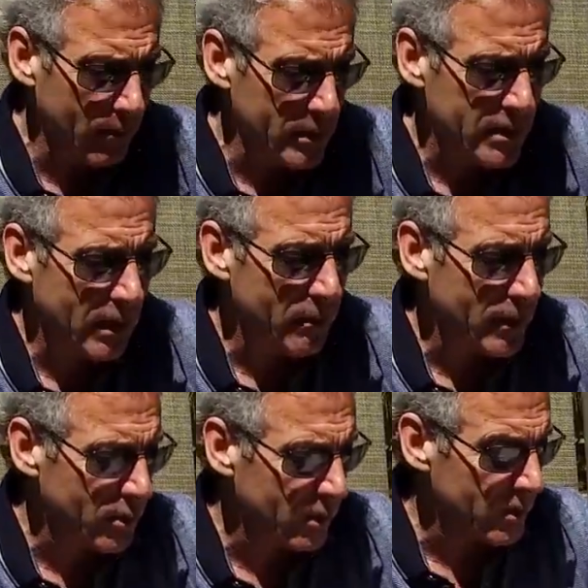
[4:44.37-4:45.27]
we just got to
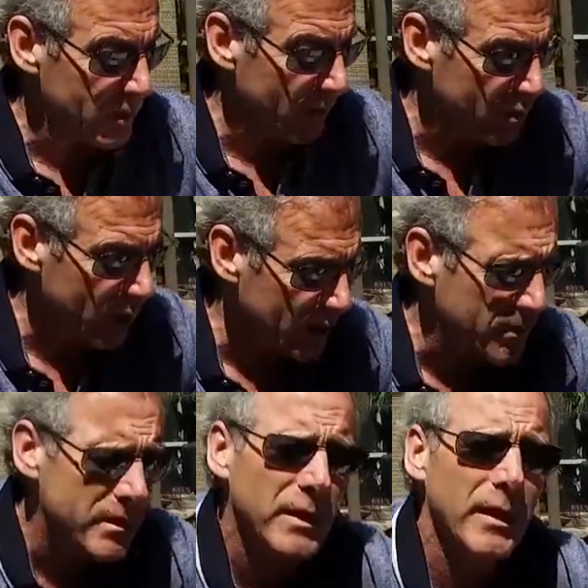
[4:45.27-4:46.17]
make sure there's no
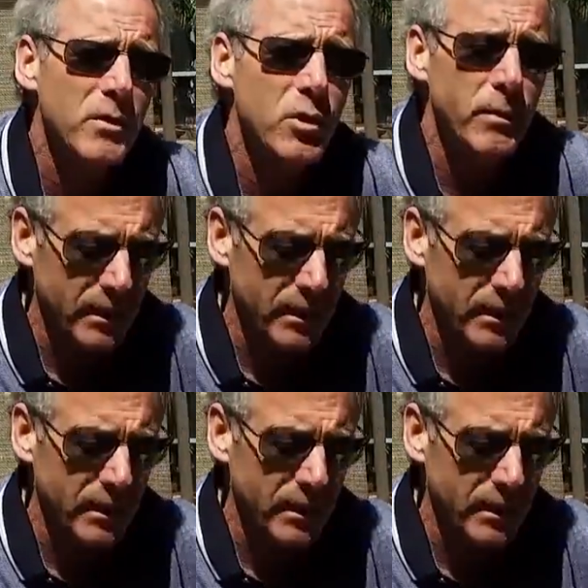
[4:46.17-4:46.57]
judgments against you